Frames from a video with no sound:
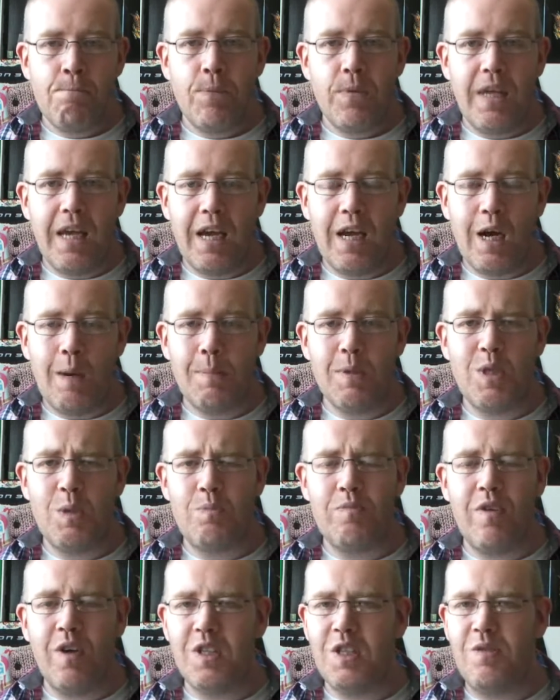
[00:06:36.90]
yeah, I'll be
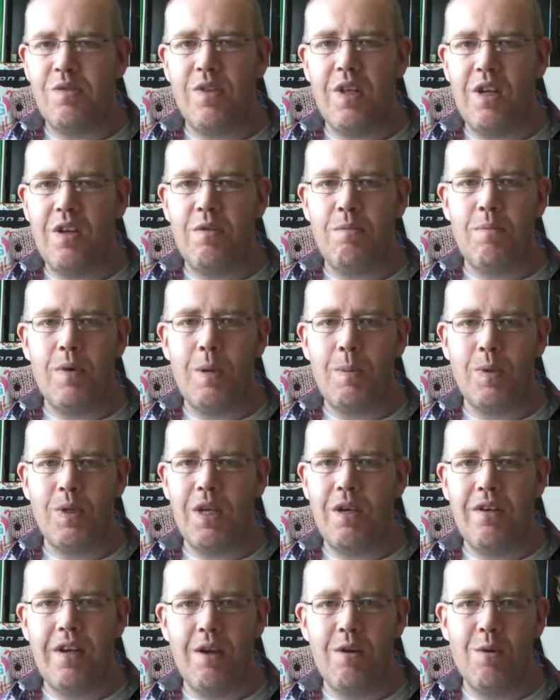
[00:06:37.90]
surprised if people
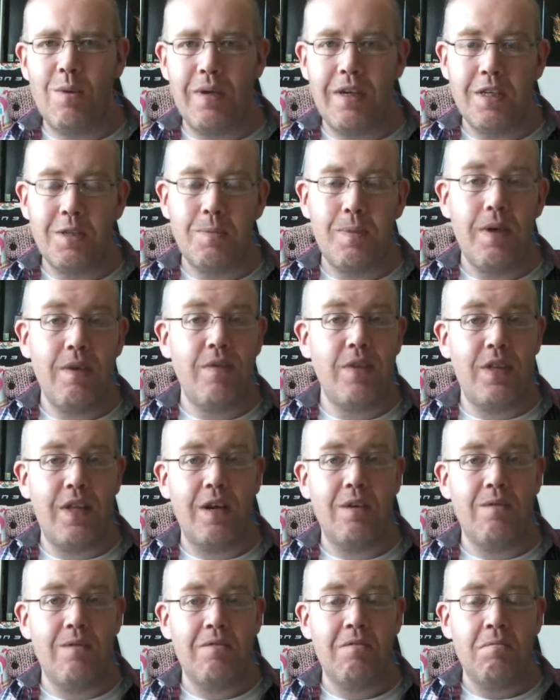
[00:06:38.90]
don't know who he is. But if you
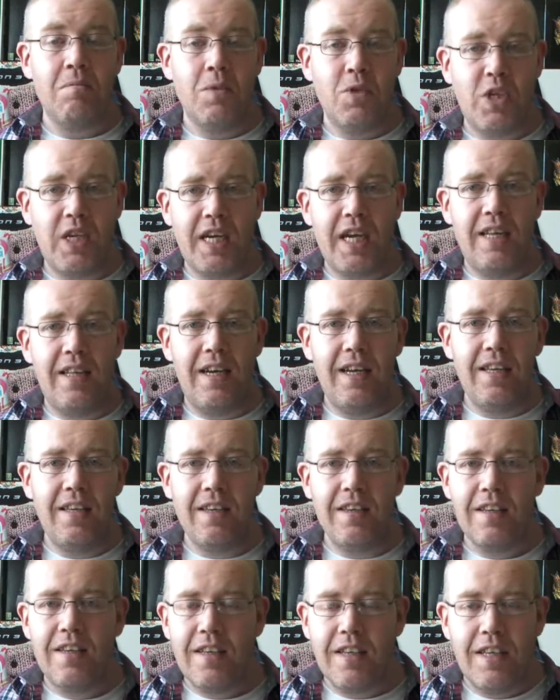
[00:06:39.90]
don't, check out the
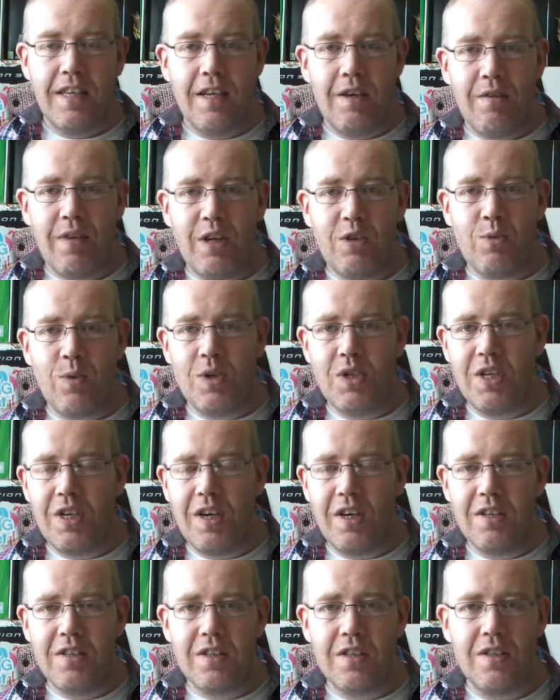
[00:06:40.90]
link. Thanks for watching
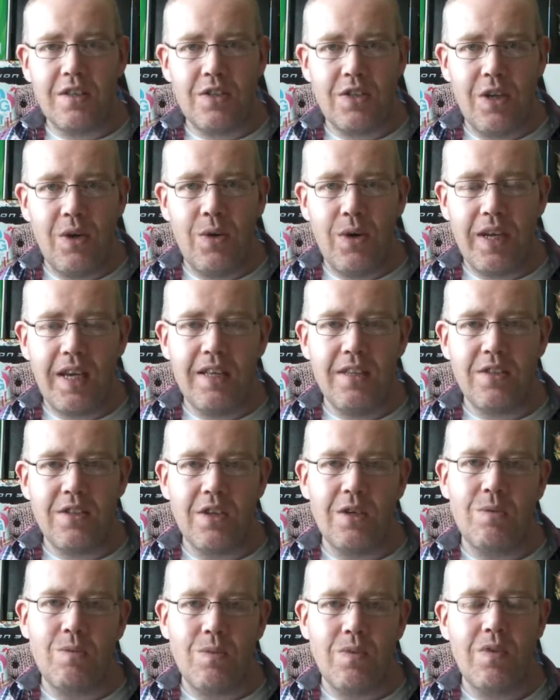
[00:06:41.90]
guys. See you all again
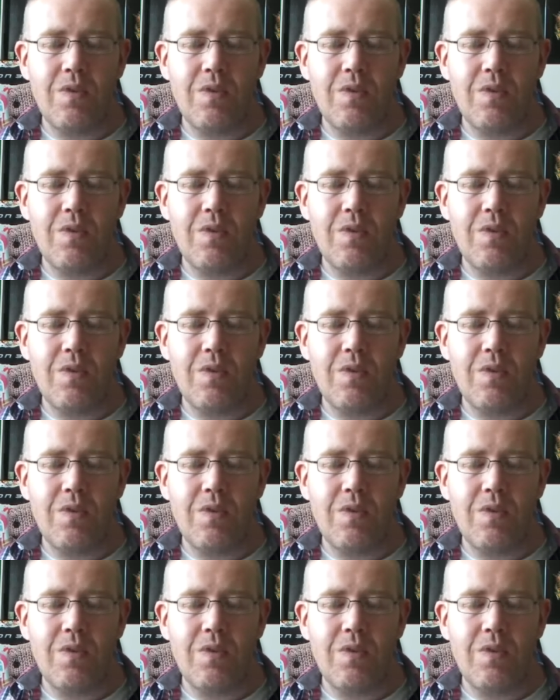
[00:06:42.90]
soon.